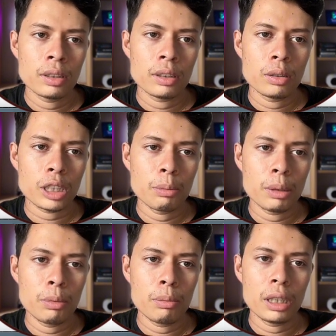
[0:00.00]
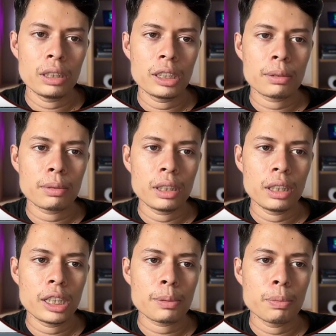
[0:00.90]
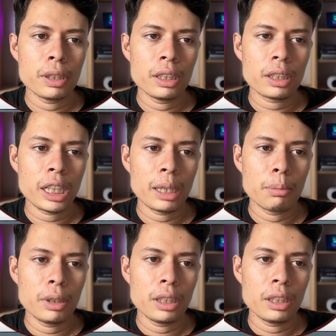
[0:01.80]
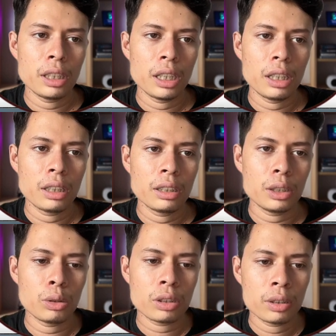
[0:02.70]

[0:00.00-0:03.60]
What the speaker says: Okay, maybe my spelling can be error.